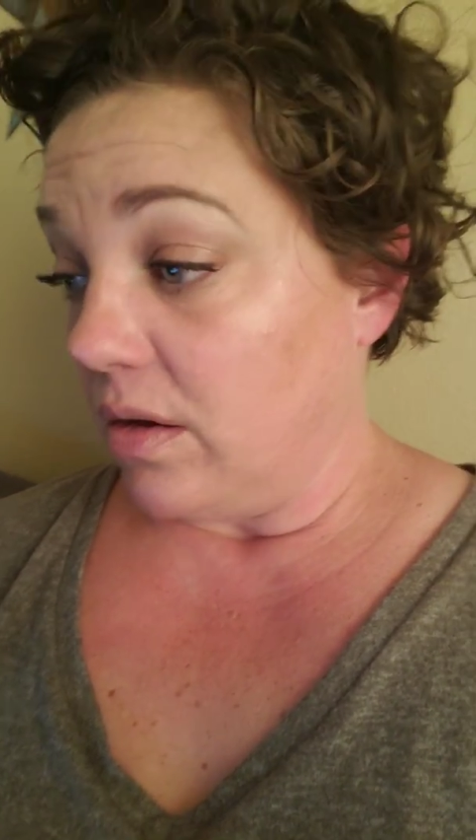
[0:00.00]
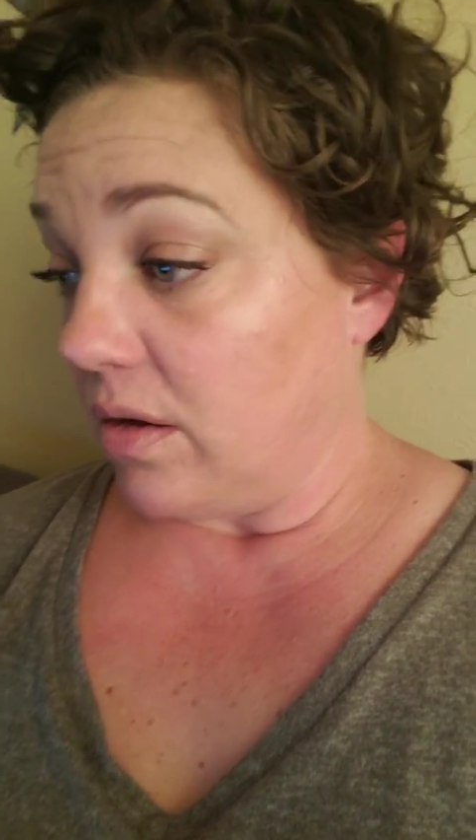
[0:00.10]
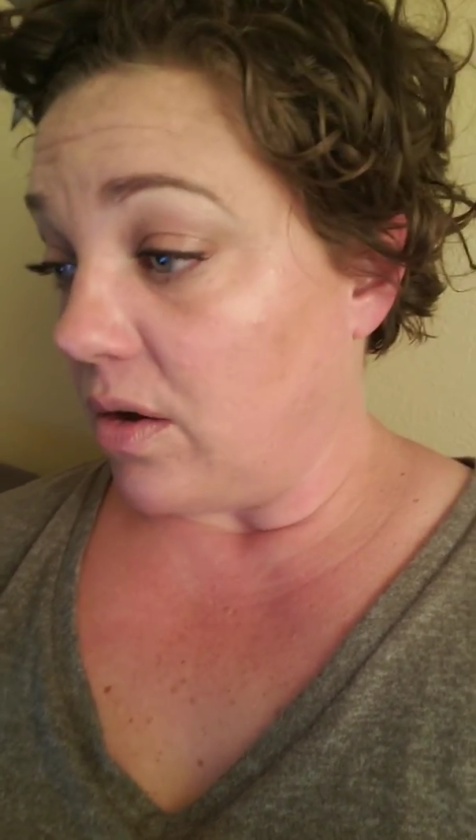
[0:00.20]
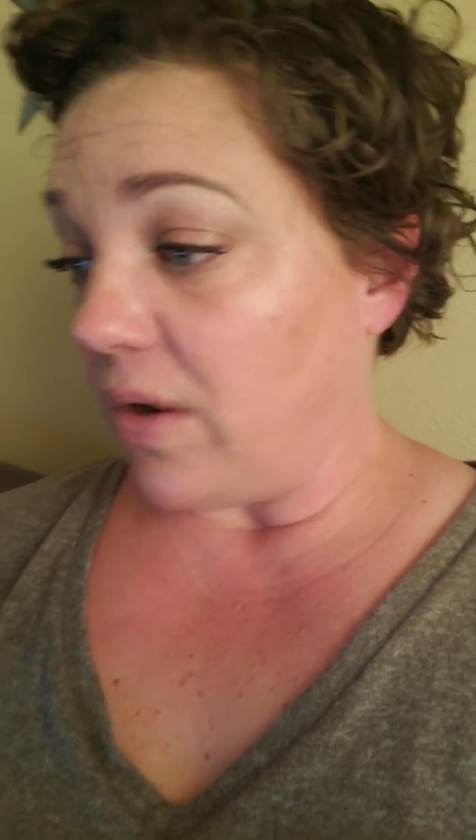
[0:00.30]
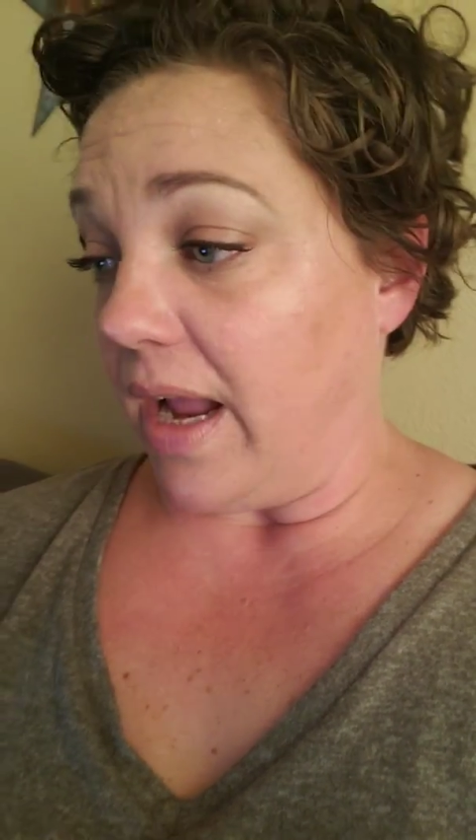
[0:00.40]

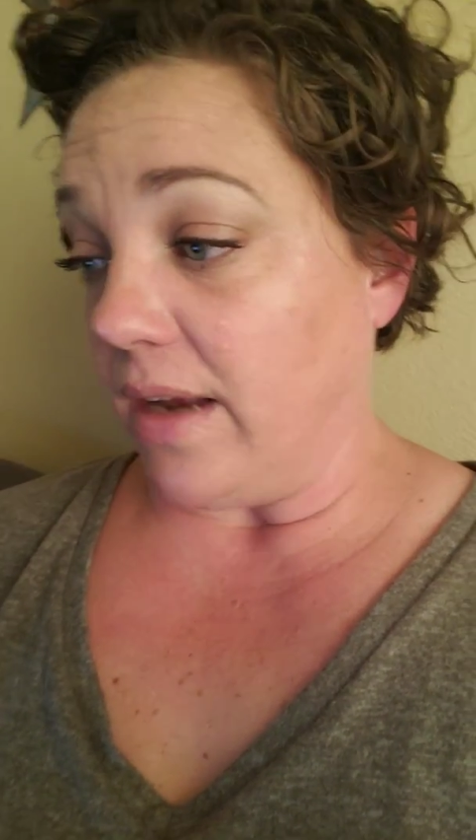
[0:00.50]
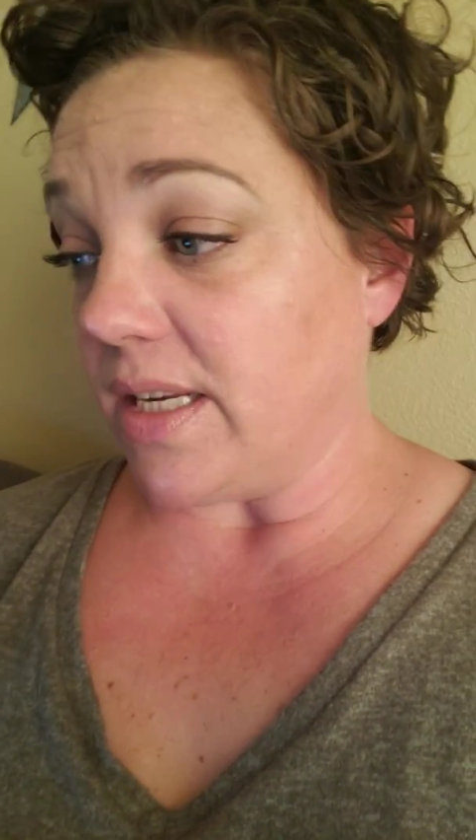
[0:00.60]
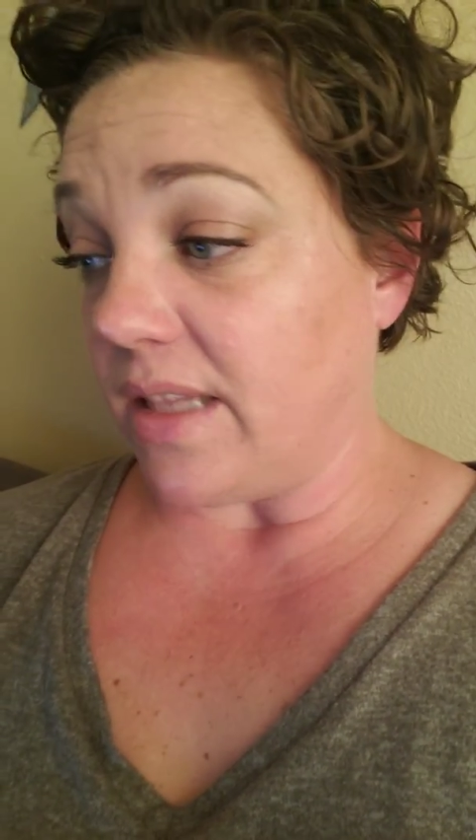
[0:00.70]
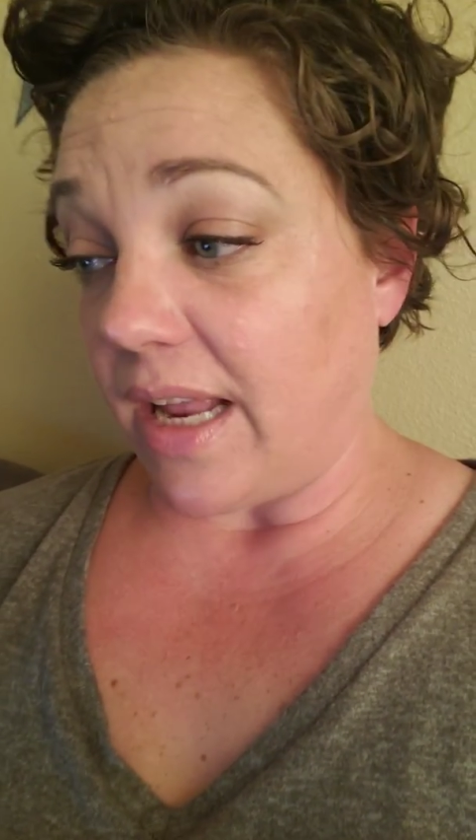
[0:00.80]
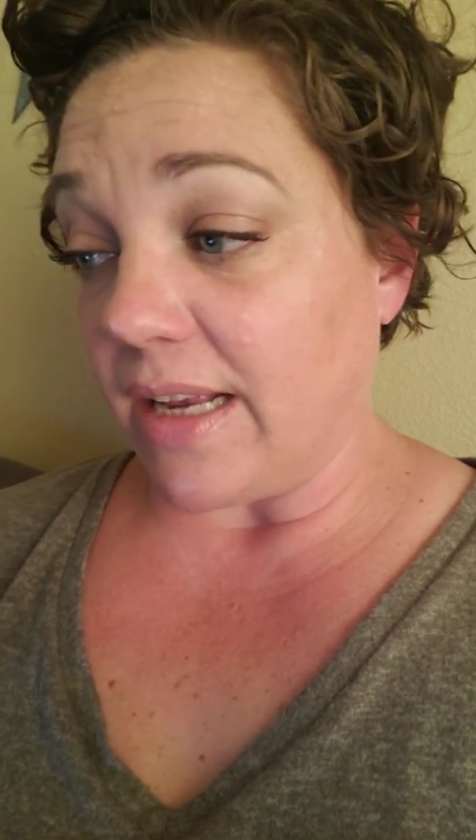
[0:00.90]
okay,
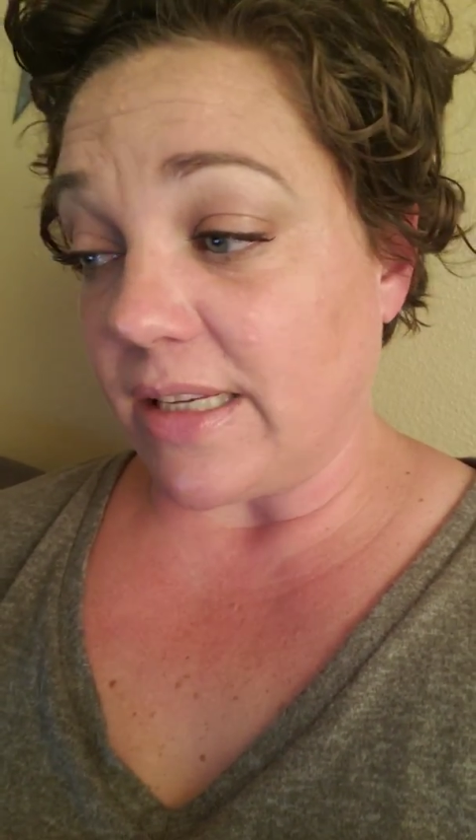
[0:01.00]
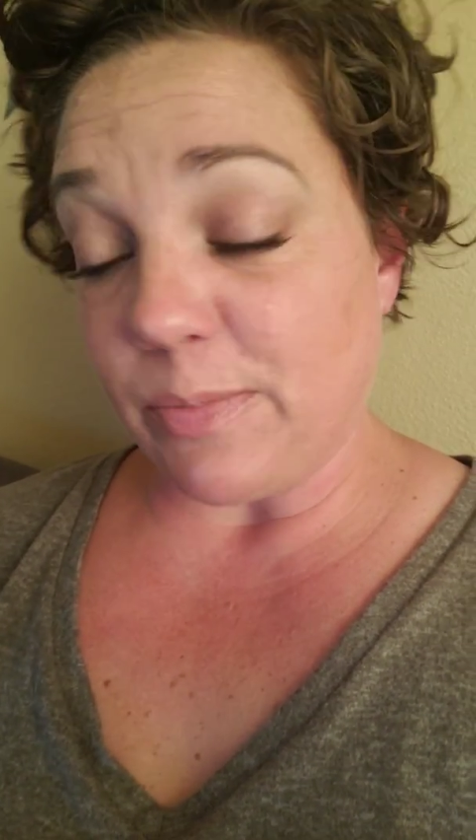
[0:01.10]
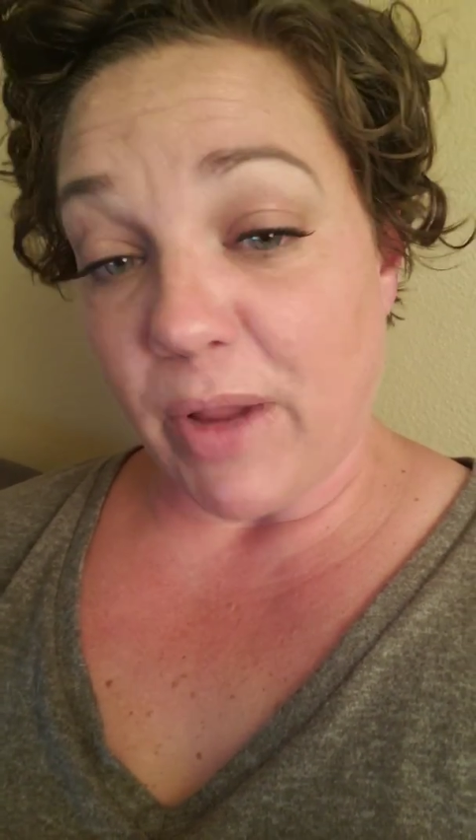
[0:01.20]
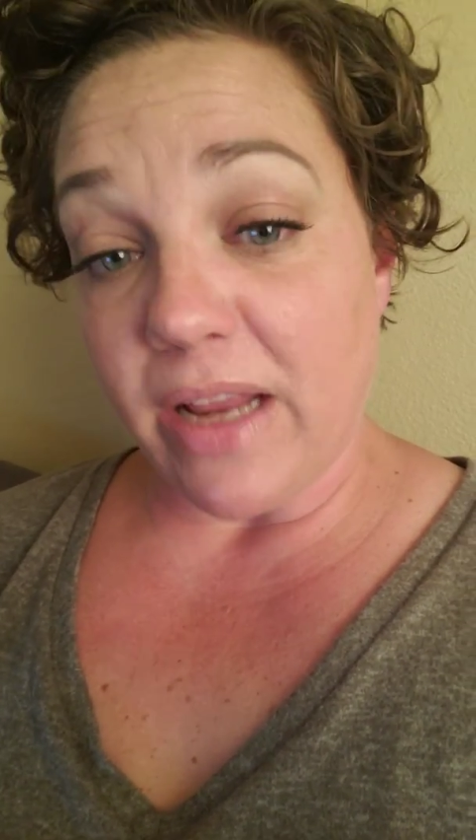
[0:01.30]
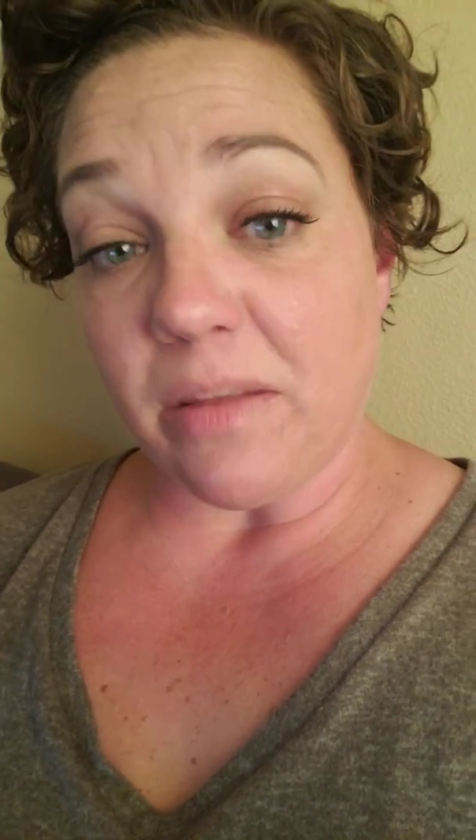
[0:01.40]
did they explain the